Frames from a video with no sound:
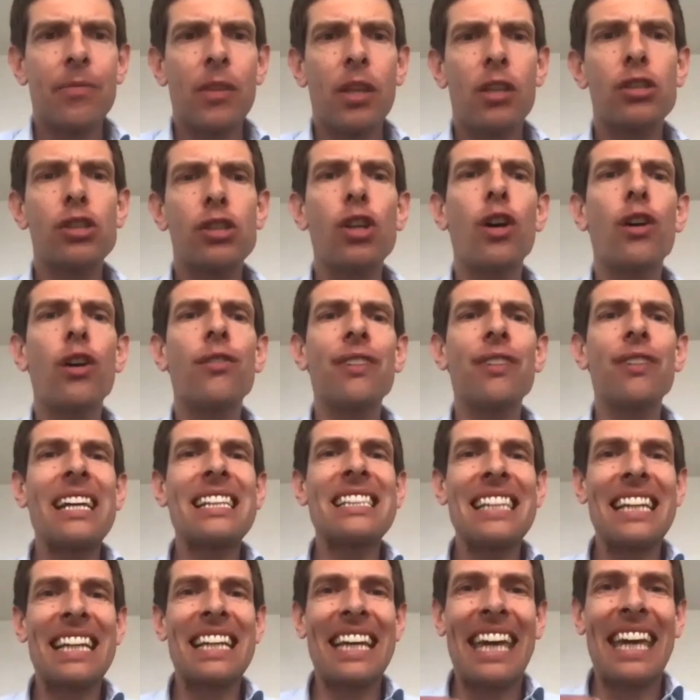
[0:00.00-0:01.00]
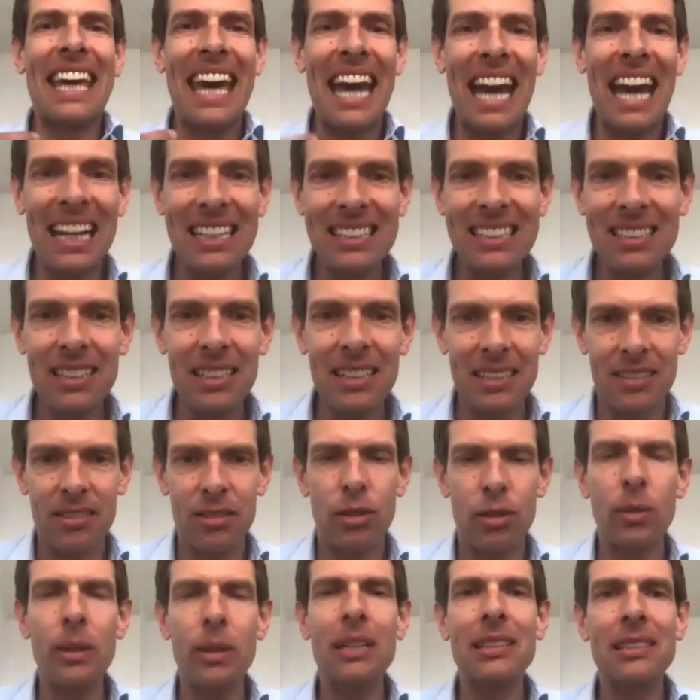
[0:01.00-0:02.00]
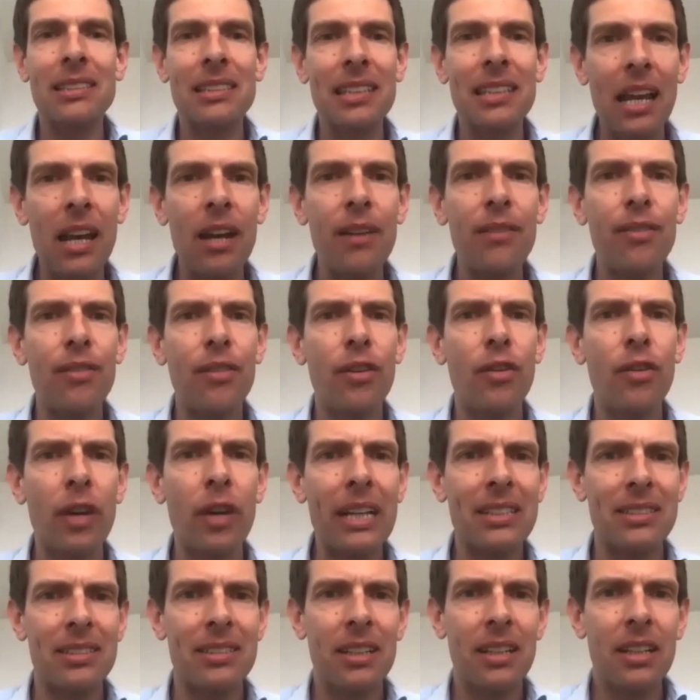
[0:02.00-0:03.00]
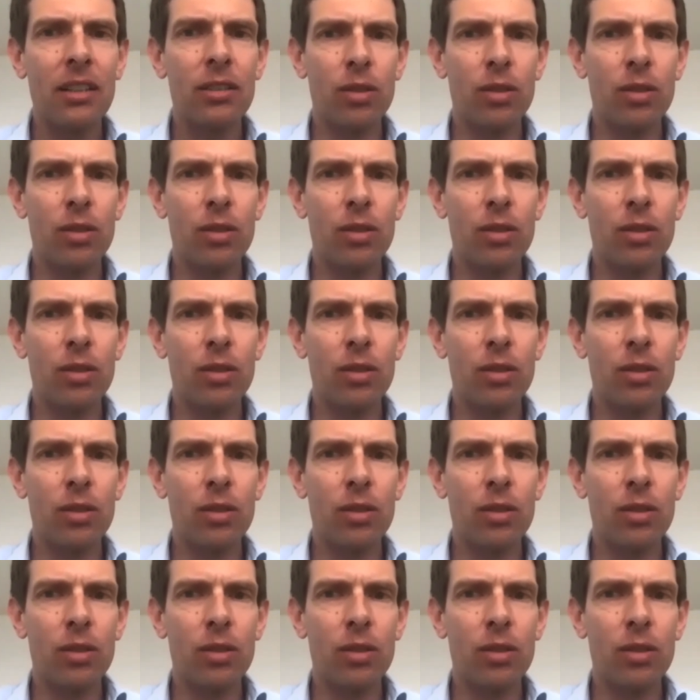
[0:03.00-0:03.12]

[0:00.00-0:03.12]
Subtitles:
serve as a catalyst to accelerate